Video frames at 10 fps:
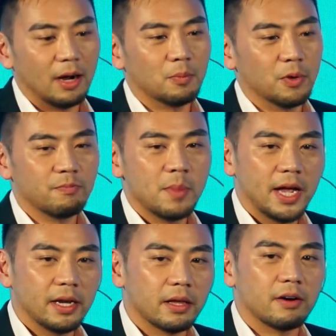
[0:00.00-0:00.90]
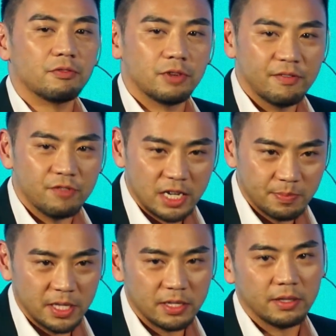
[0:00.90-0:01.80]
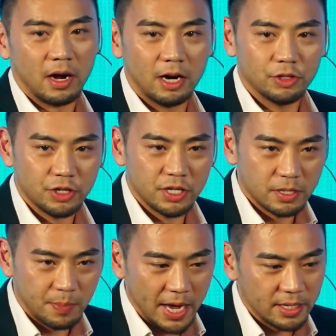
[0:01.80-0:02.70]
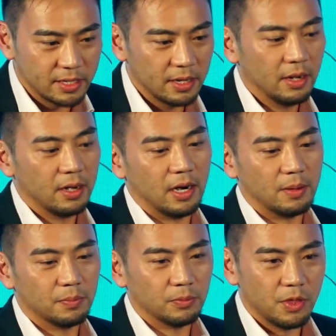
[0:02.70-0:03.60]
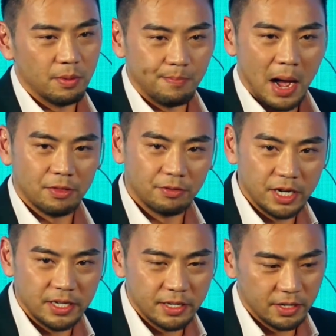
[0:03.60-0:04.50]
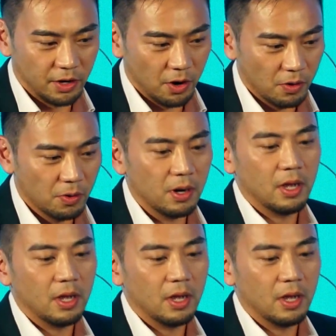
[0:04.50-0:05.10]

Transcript: We've made 3 investments in the hydrogen space. About 3 years ago,